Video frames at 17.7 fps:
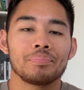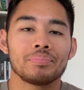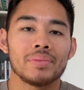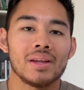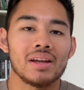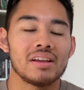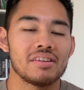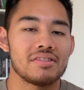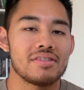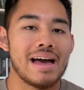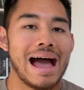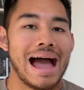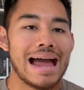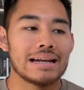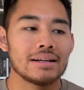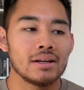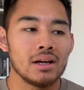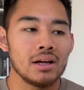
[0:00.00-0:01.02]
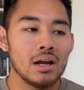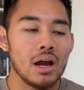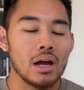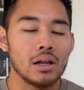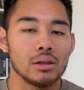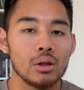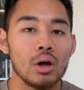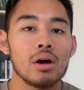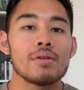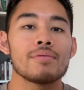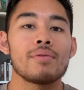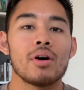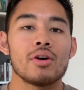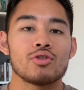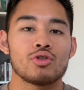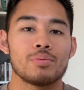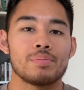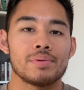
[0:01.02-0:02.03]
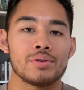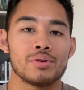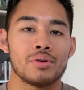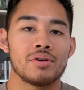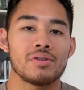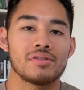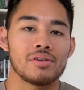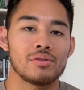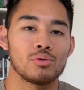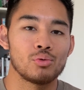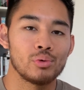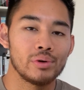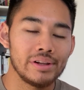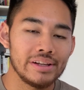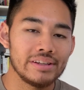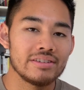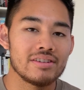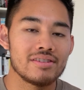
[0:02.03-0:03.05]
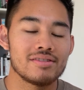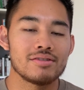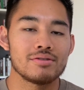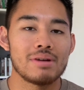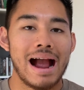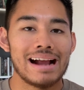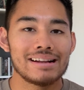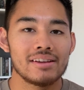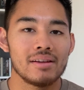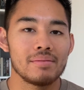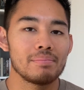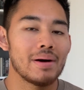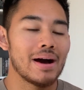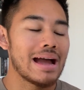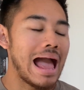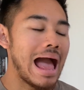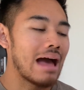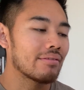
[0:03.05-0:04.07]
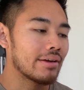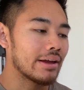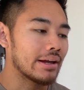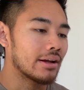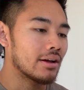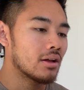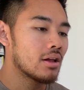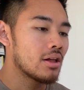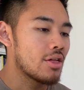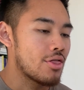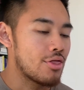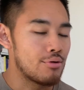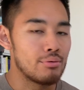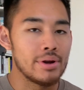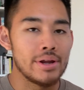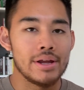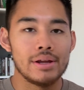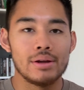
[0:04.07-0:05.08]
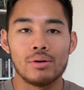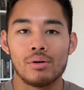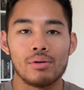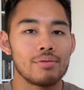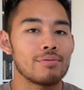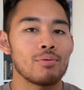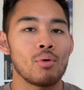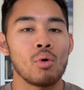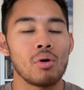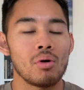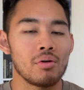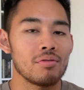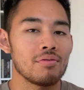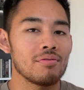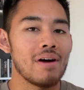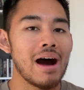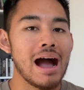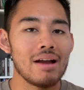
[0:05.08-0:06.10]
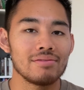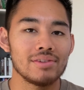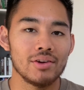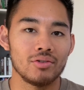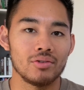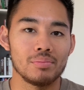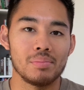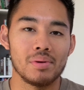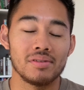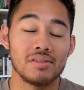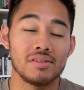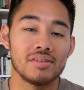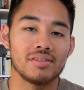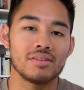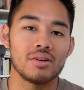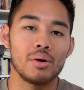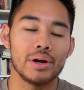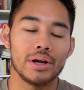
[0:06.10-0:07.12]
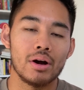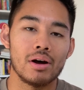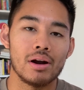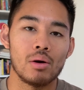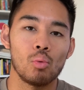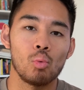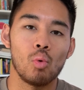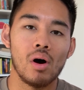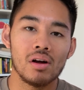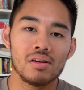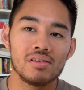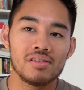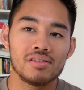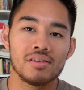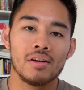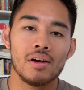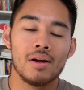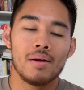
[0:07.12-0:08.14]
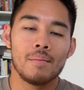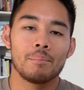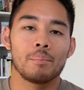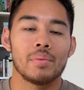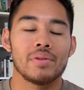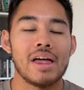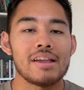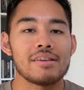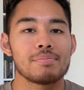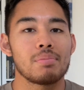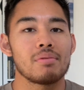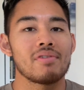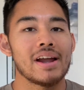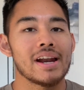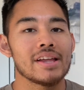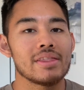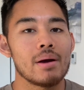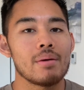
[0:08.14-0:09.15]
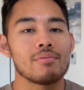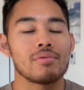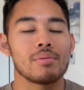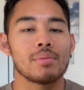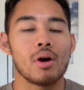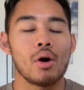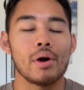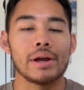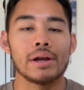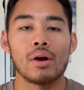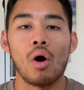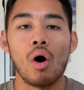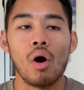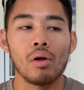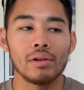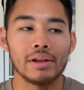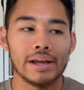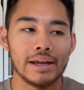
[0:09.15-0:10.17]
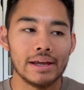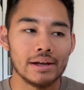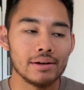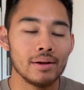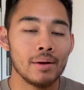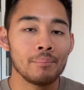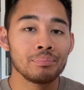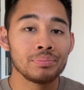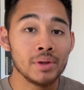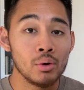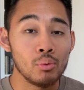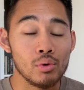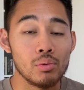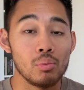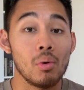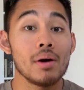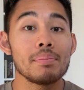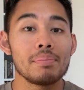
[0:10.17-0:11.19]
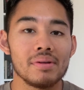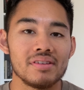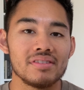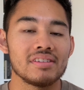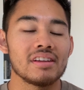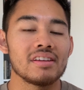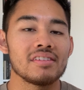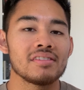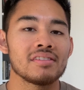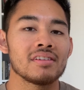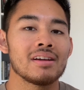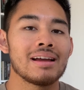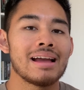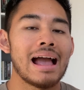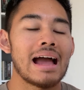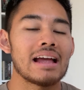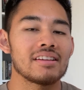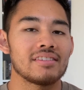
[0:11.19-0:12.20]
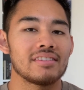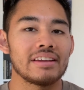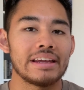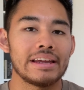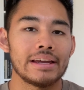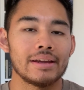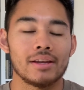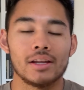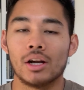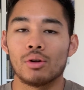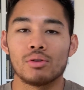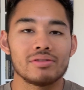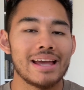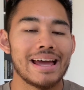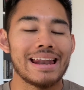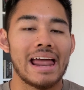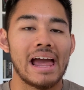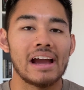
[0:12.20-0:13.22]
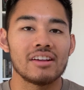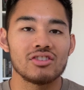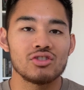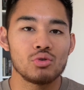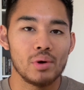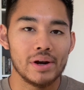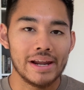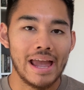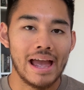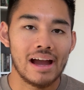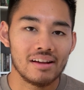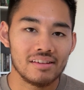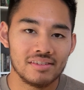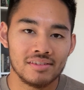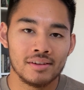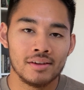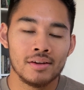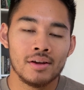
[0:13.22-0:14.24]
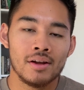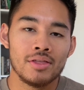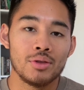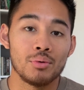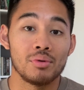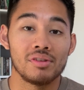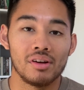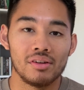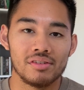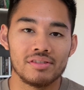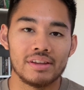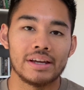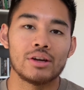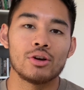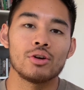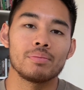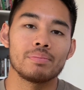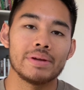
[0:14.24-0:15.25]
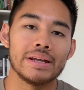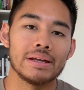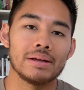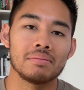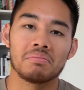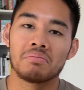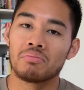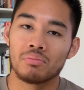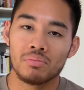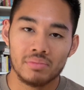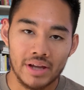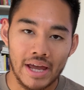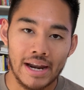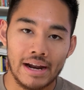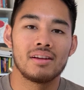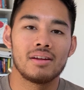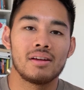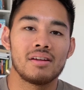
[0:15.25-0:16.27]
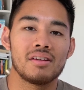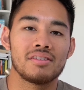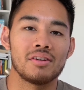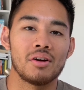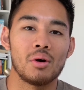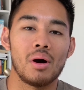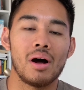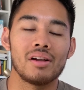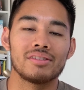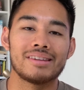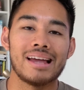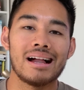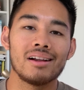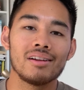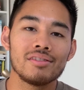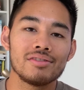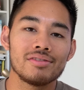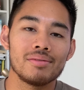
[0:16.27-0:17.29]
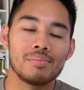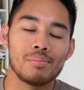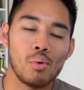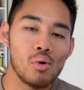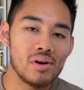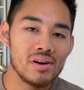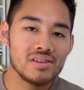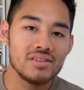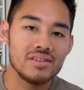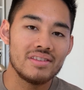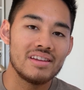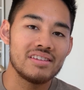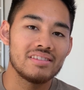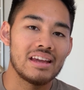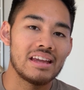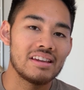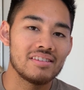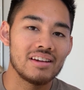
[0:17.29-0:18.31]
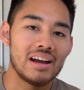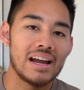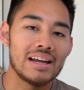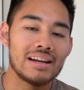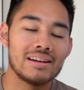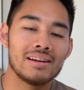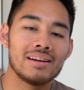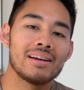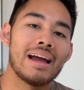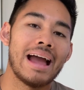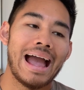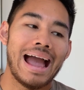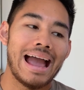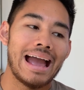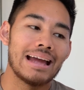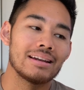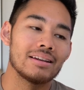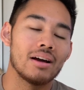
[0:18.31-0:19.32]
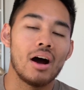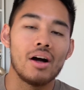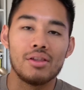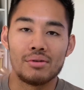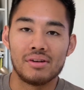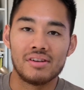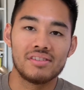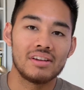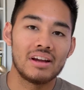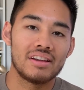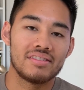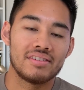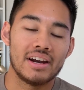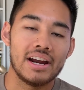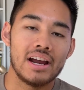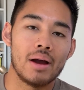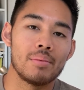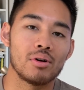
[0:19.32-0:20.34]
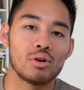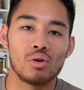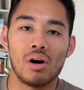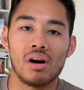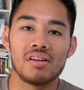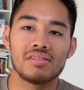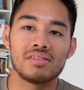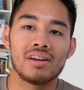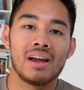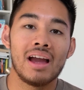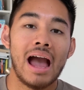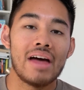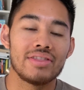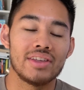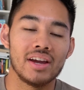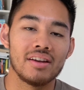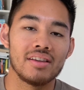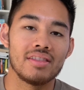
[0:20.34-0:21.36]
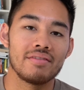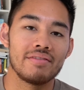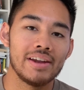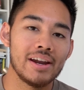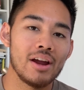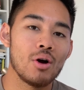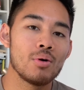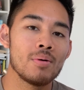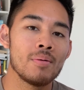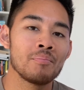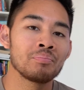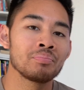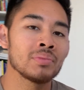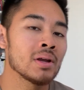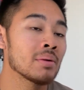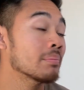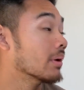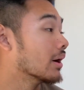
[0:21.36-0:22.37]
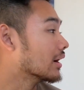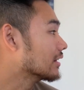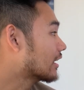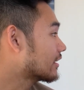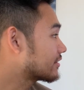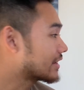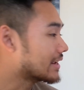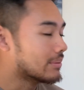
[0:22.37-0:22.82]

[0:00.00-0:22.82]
is that a lot of entrepreneurs are really distracted by having 3 or 4 or 5 different businesses going on at once, but that's preventing them from going all in with one business and seeing, 10x, 20x the results they could be getting. So I'll delve more into this insight and other insights that I come across at the end of the video. But let's keep